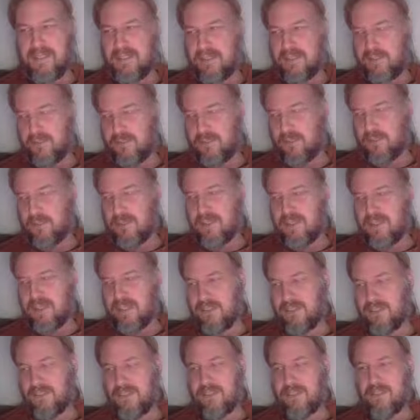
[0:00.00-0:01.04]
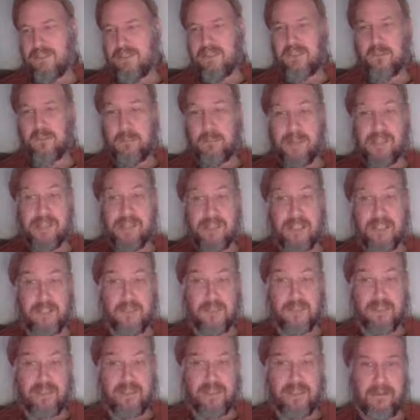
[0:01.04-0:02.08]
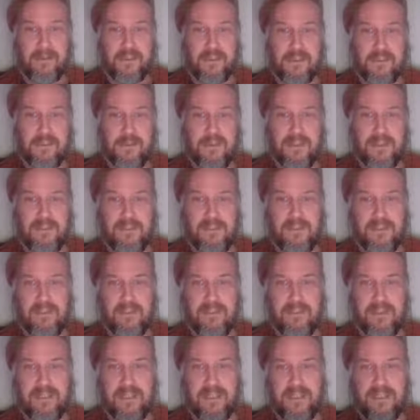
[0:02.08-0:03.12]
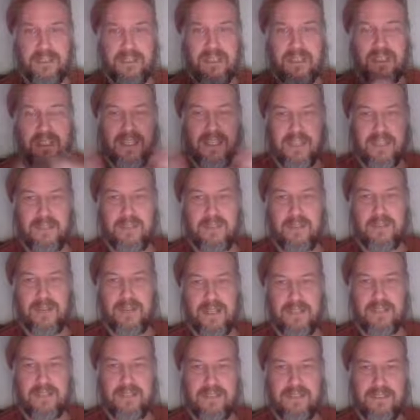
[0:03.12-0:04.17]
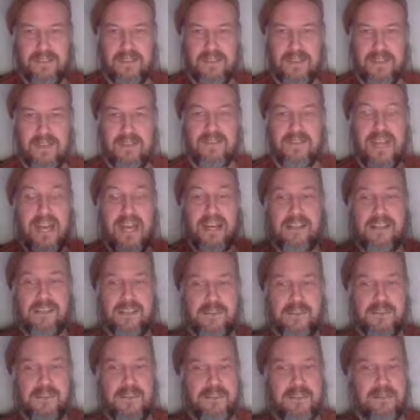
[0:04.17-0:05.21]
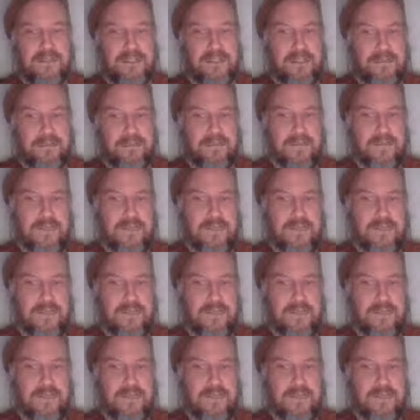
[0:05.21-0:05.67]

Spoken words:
to what extent are they specialized to language, and to what extent are they integrated into kind of action generally.